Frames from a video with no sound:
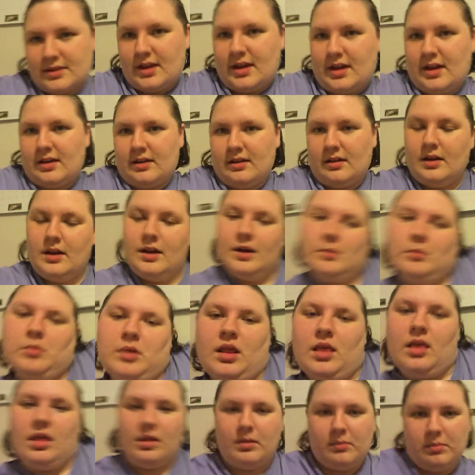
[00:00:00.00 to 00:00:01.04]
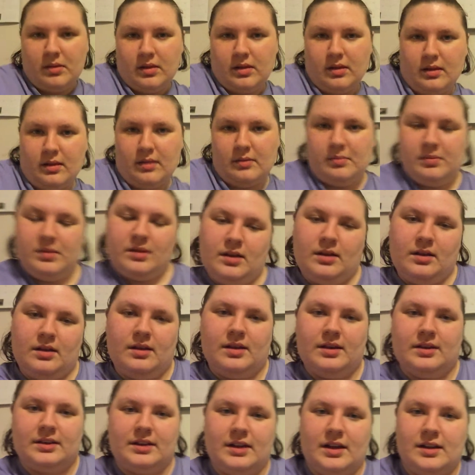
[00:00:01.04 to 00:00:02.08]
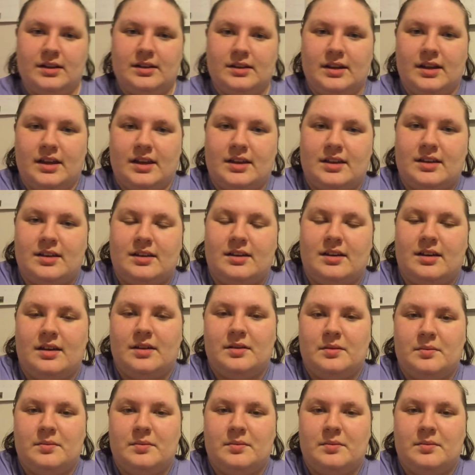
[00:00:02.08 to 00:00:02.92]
like blah blah blah, and kind of like